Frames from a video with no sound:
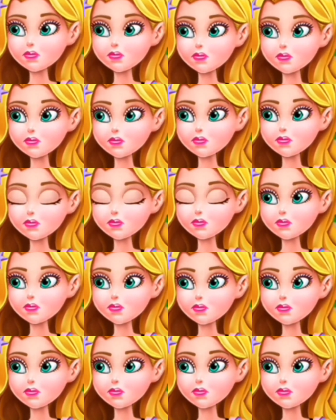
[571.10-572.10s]

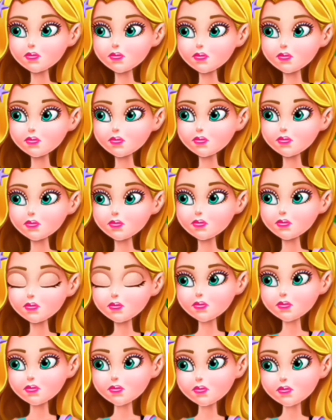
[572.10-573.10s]

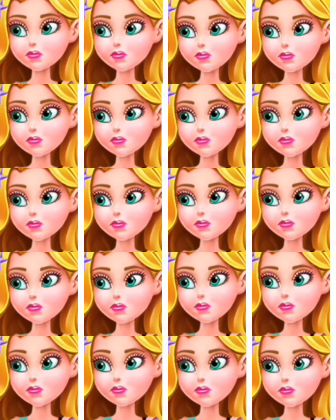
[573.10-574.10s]

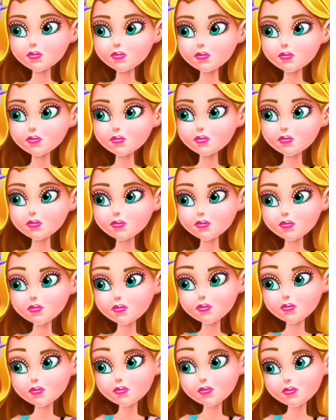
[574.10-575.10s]

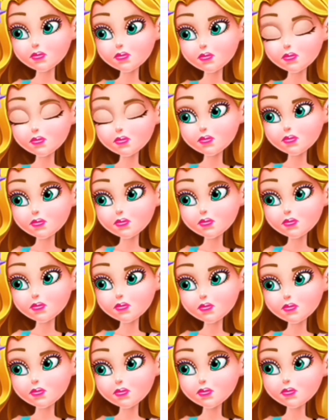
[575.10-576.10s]

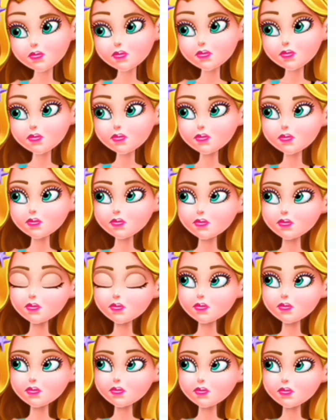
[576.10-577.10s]

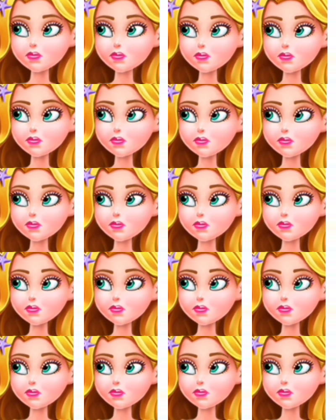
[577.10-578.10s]

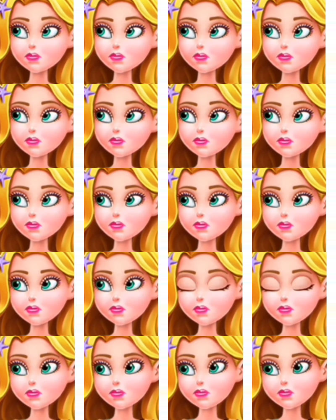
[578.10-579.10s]
(silent)